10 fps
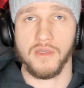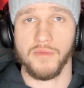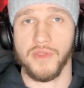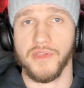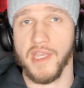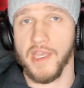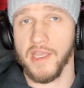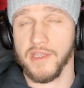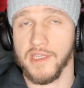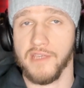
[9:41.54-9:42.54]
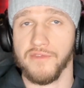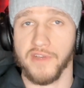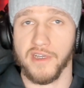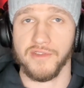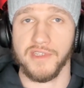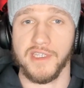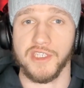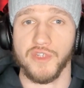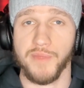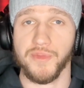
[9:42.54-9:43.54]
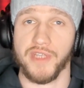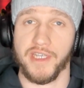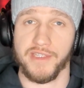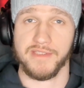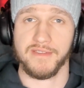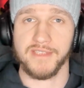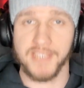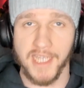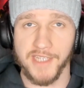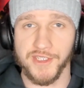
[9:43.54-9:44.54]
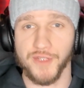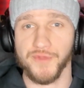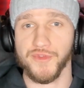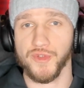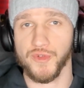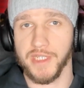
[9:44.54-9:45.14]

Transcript: But then he found his kryptonite, Tyson Fury.